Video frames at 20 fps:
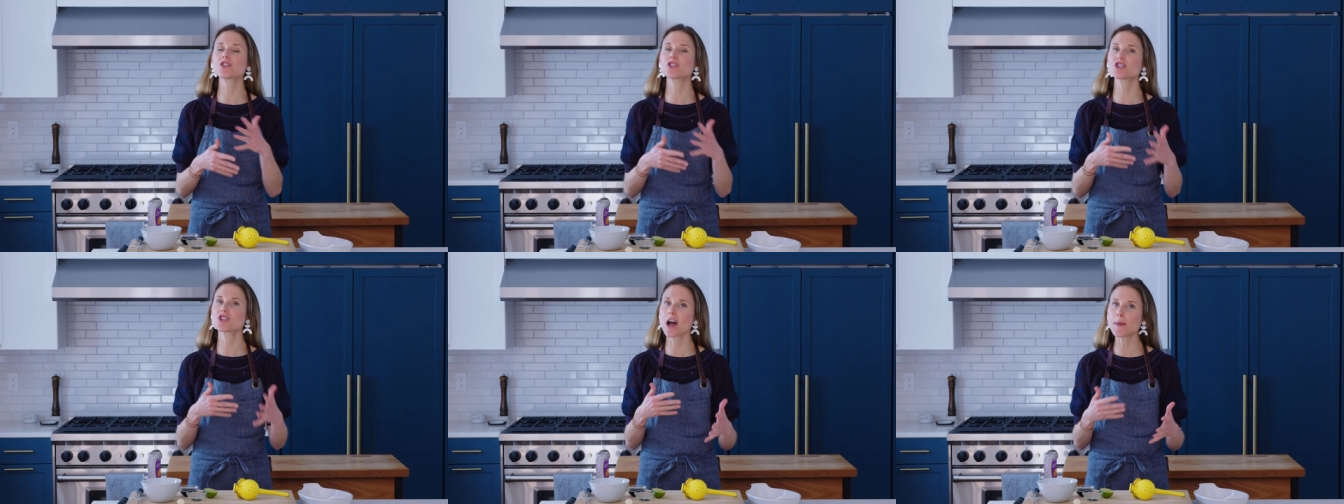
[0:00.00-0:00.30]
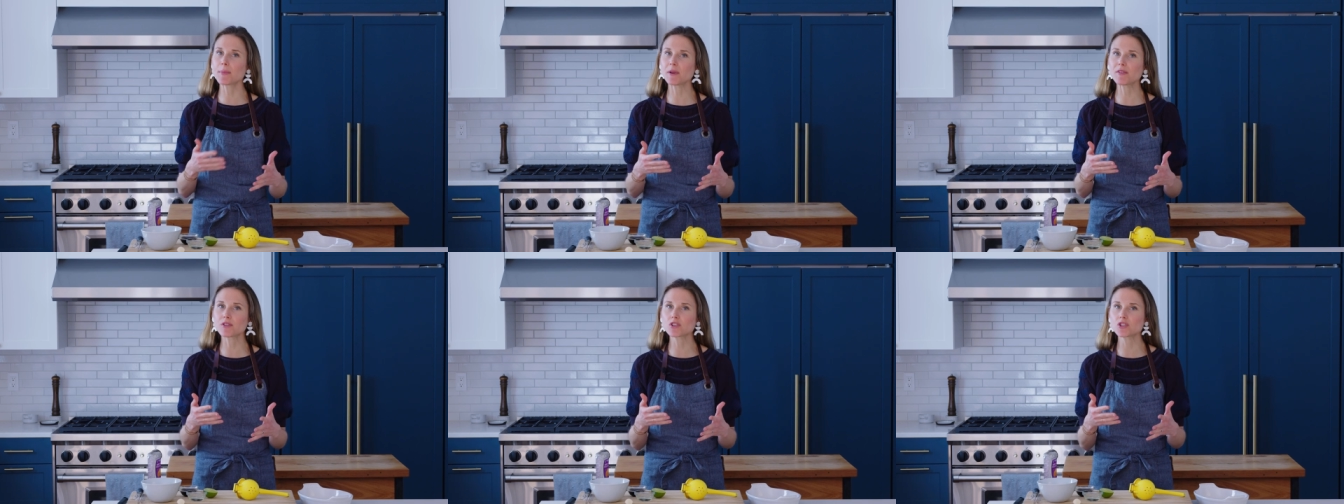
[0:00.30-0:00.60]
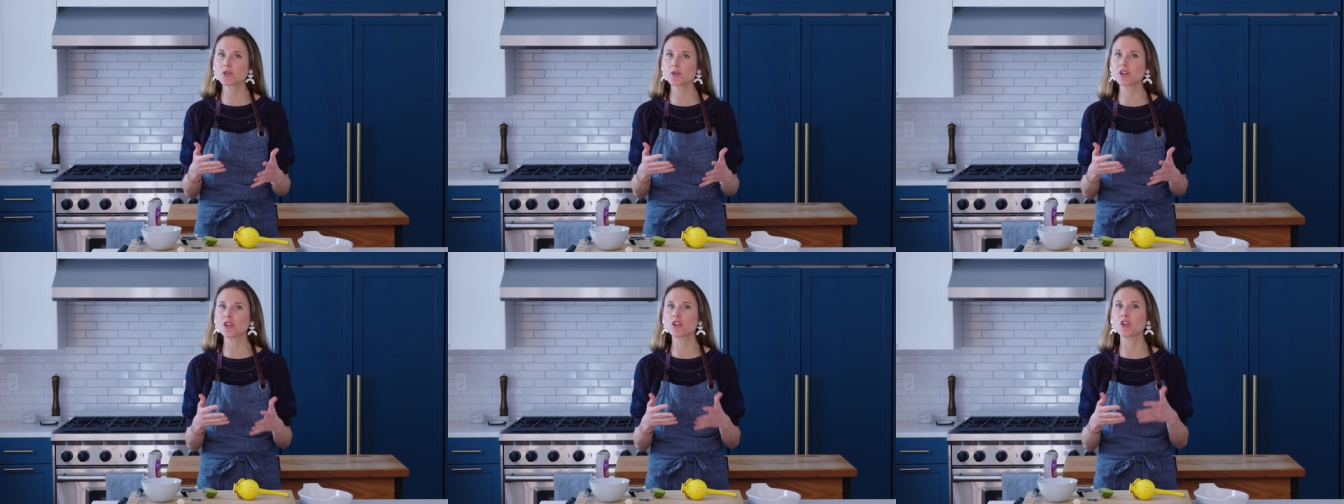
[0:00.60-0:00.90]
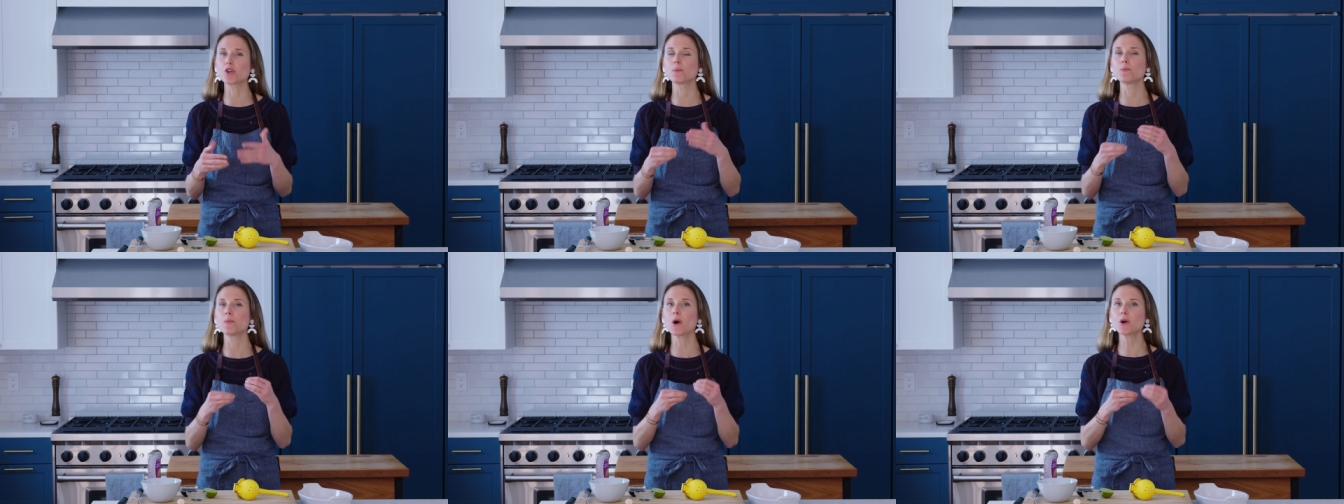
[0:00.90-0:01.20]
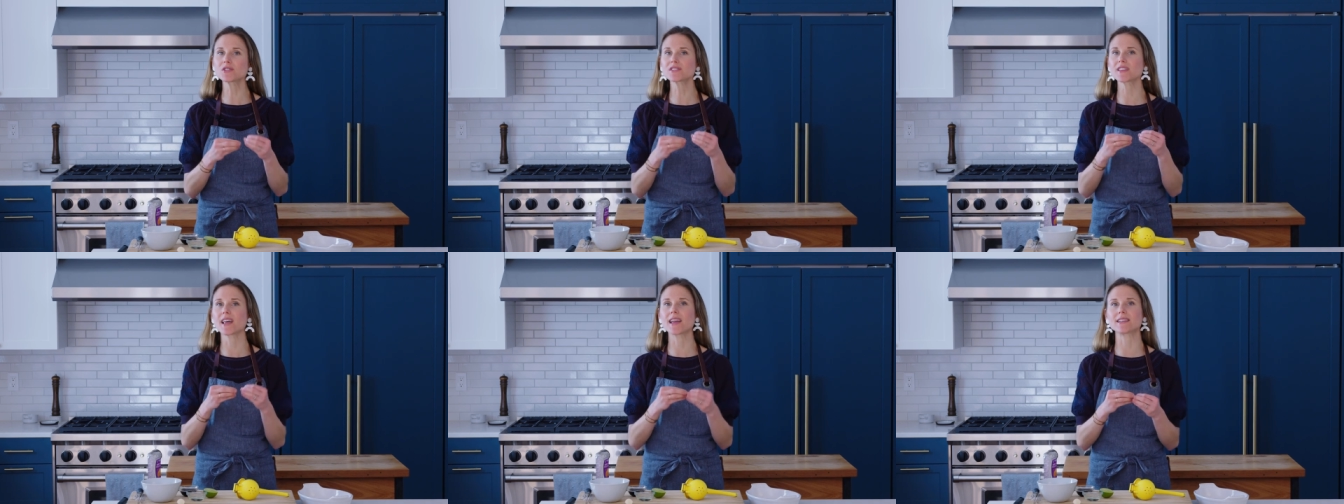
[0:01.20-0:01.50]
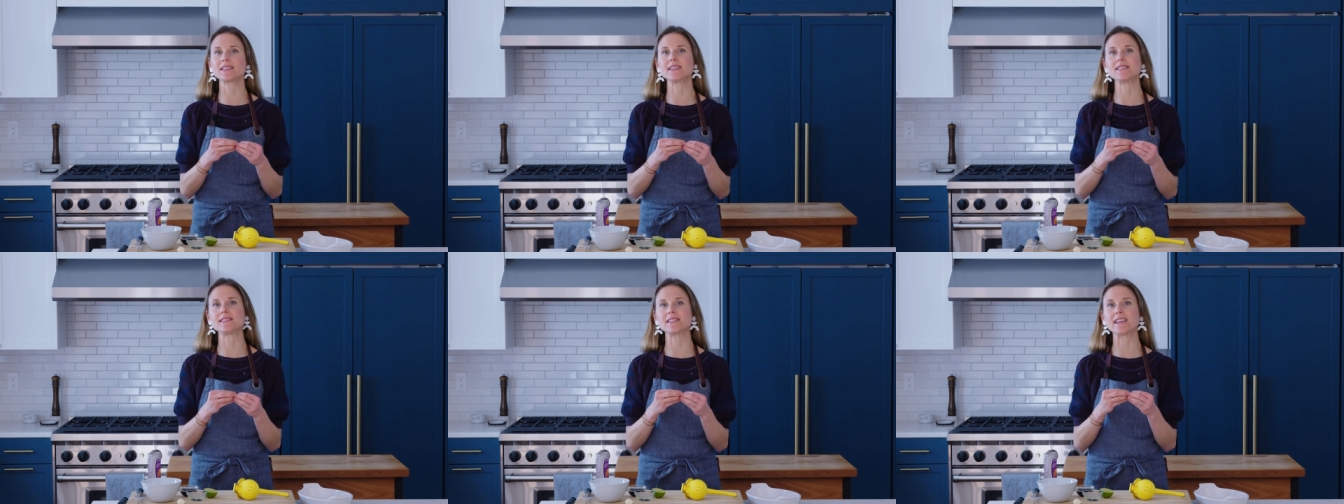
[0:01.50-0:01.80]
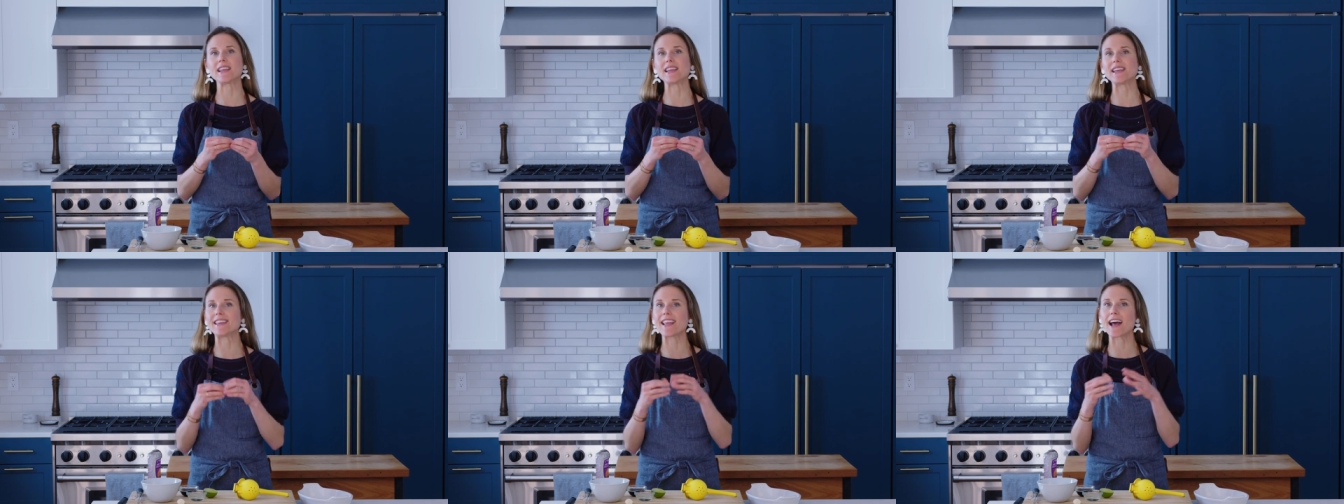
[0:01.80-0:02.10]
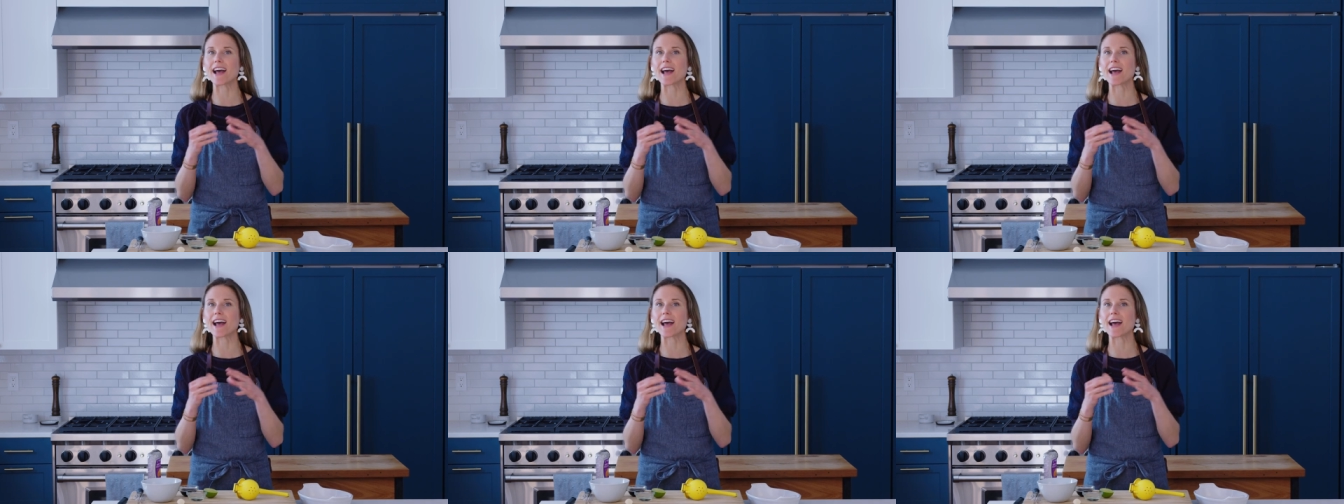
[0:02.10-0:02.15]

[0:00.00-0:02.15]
you're shopping for tuna, you'll most likely see